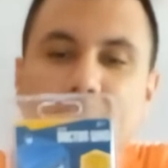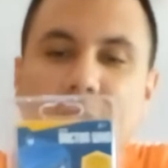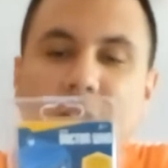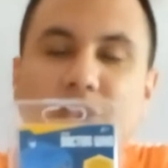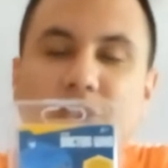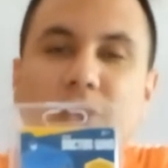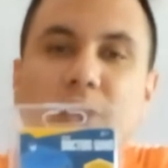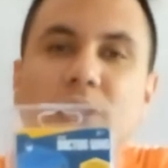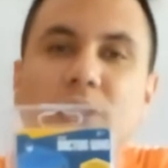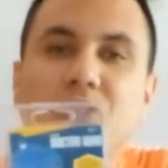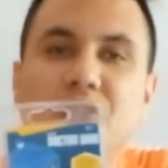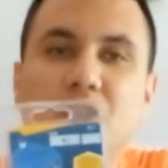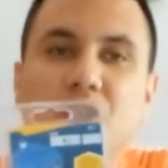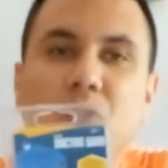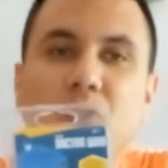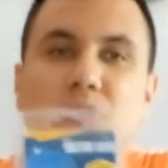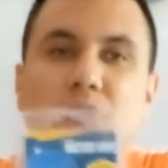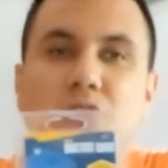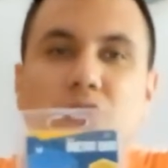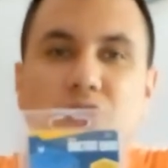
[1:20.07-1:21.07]
uh, Sonic
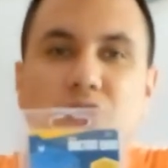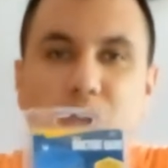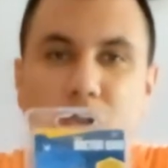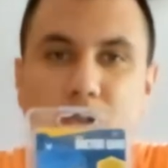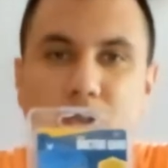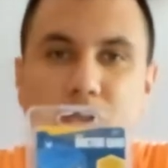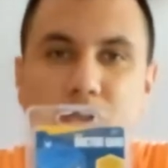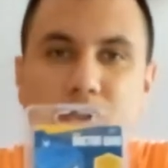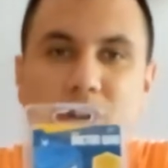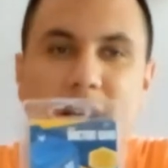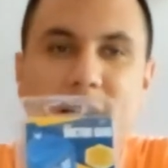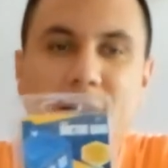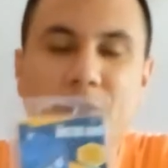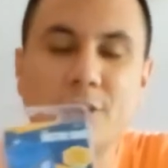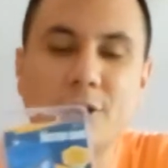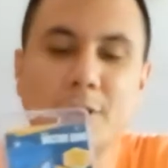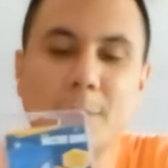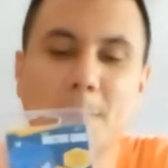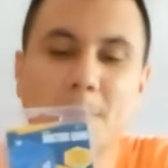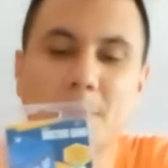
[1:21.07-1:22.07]
Screw,
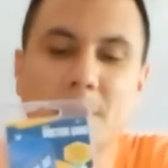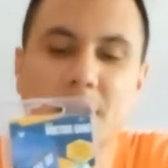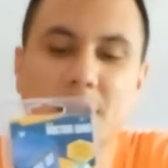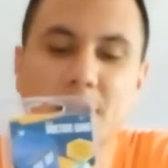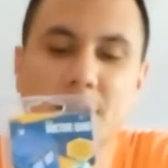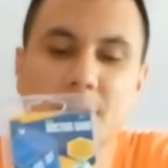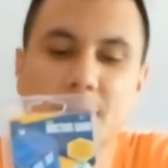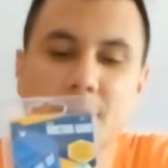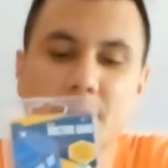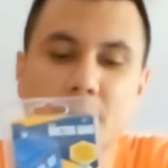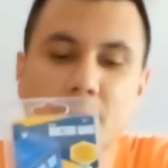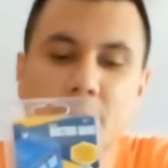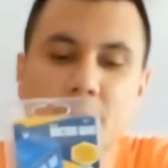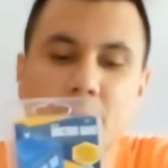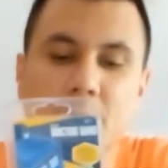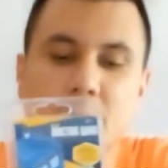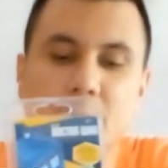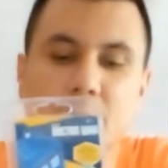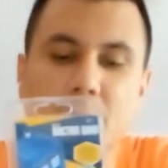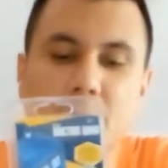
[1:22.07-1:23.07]
Screwdriver uh,
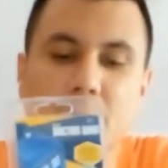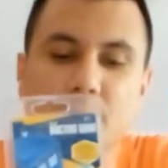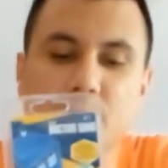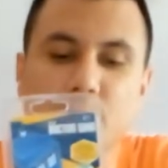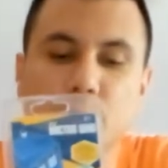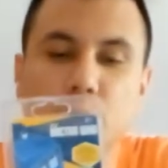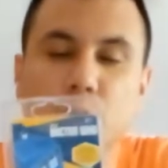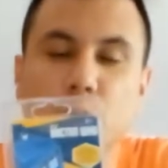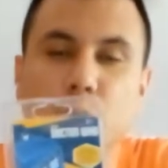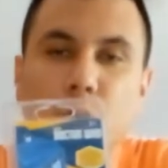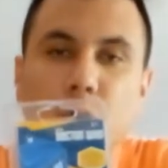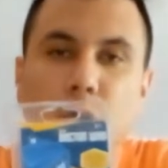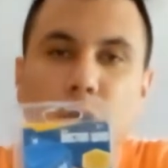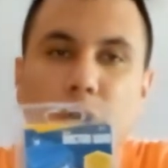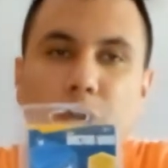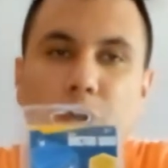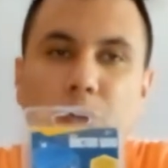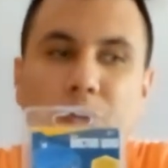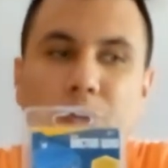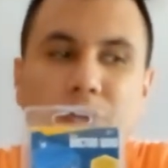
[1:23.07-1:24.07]
Doctor Who
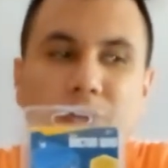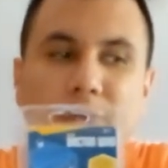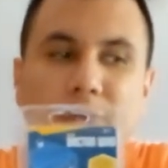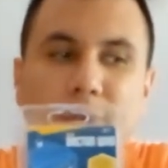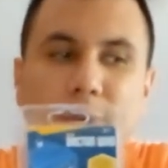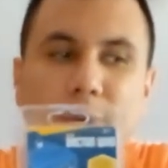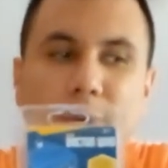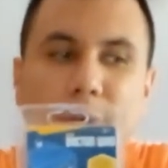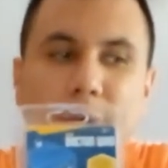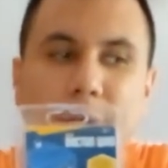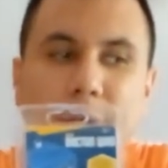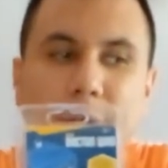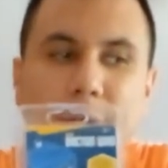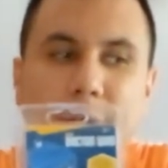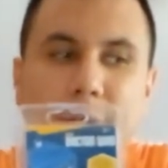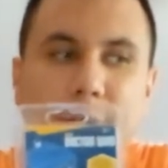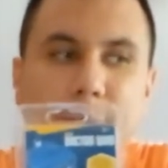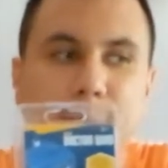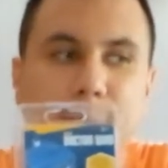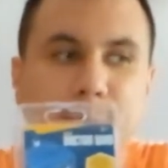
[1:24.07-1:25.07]
used for
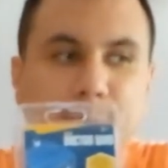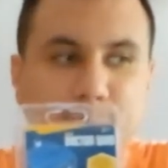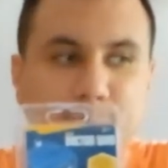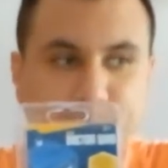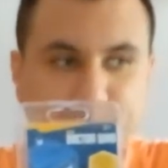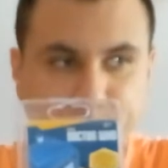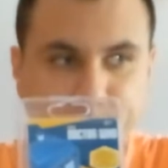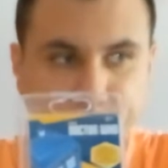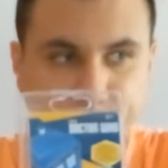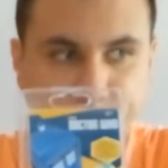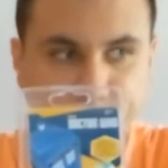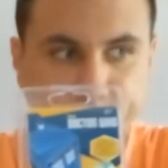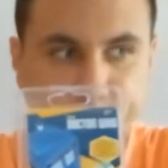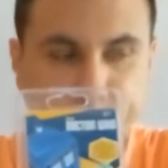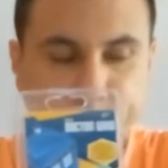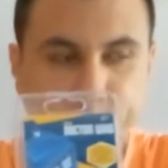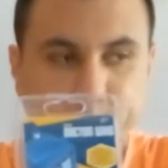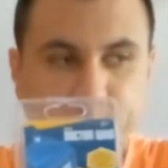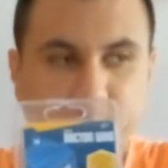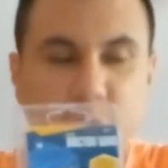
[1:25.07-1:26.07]
um,
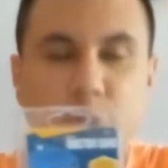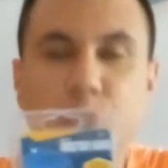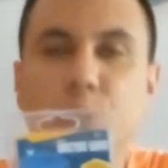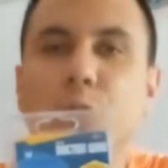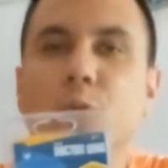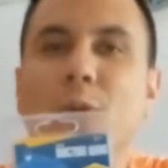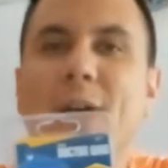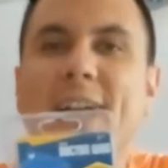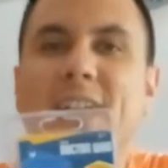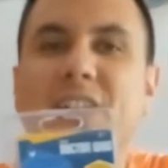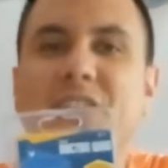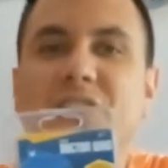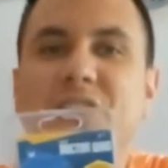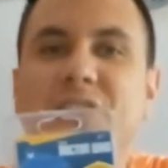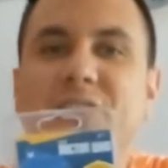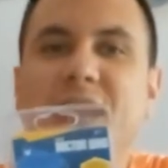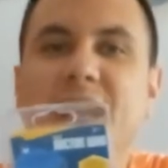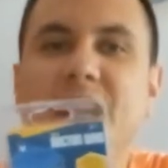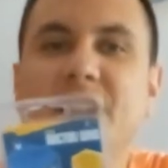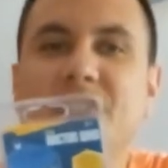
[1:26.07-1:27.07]
to
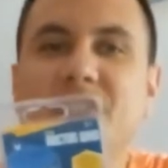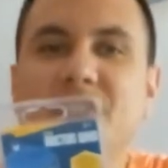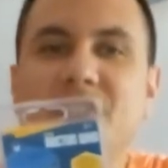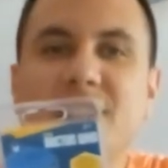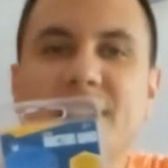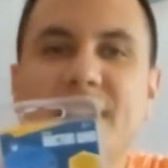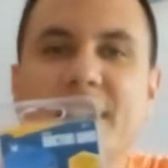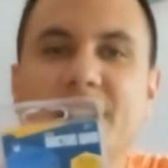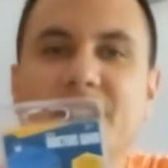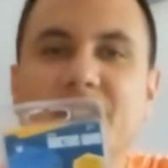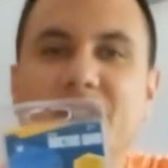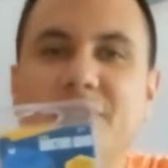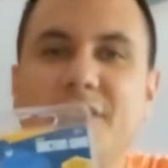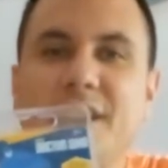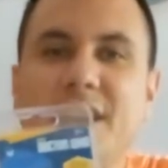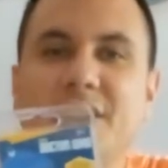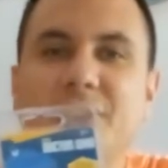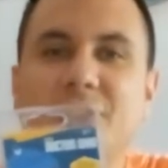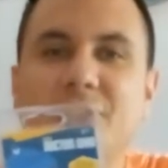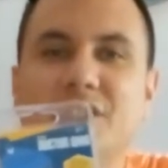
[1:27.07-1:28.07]
activate,
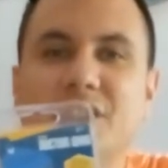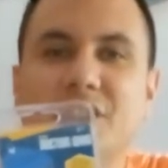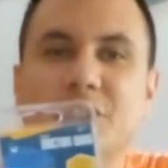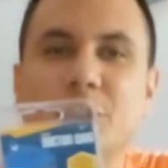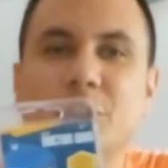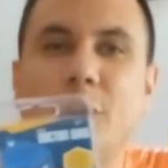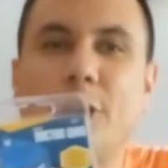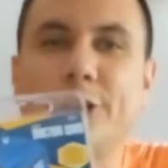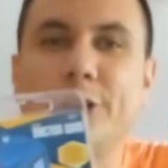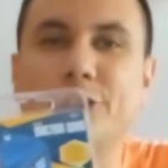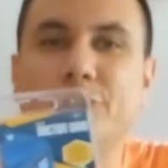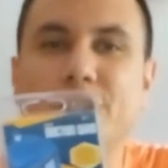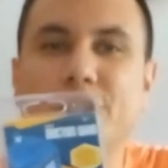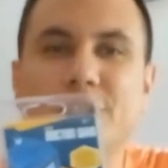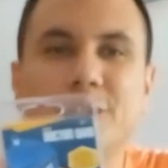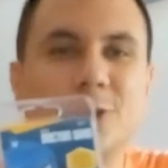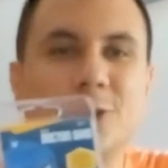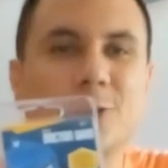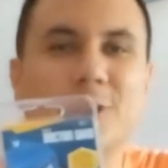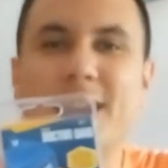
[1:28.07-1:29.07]
deactivate
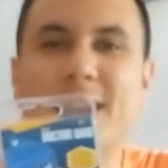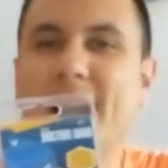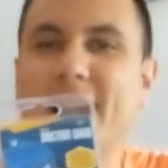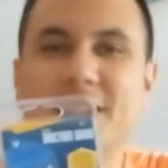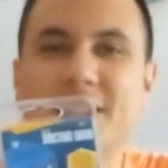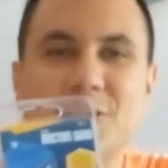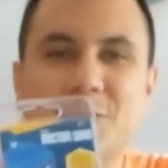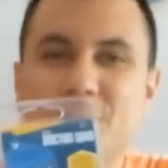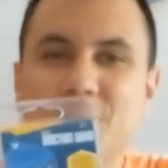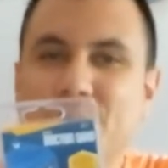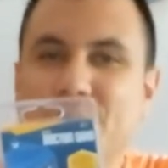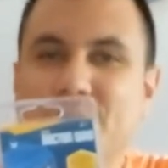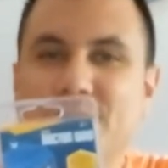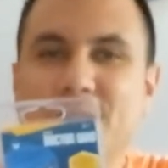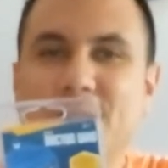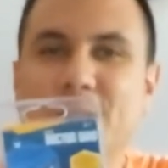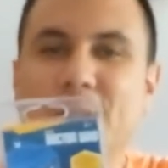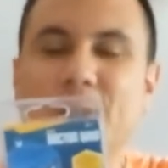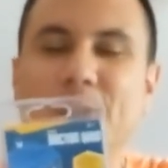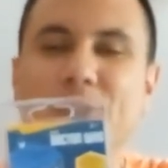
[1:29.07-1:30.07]
technology, to hack new
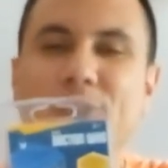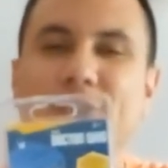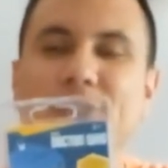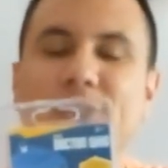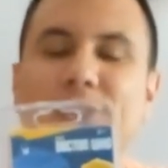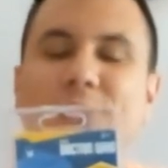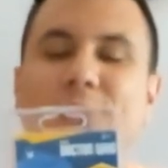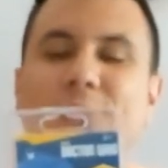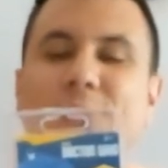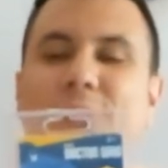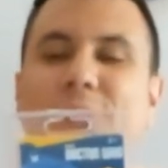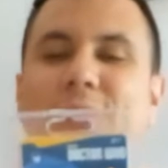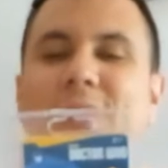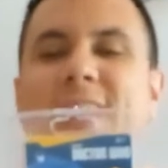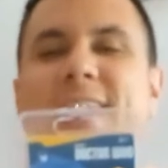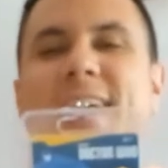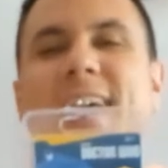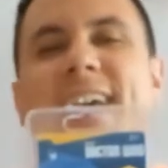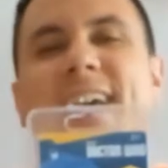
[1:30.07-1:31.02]
technologies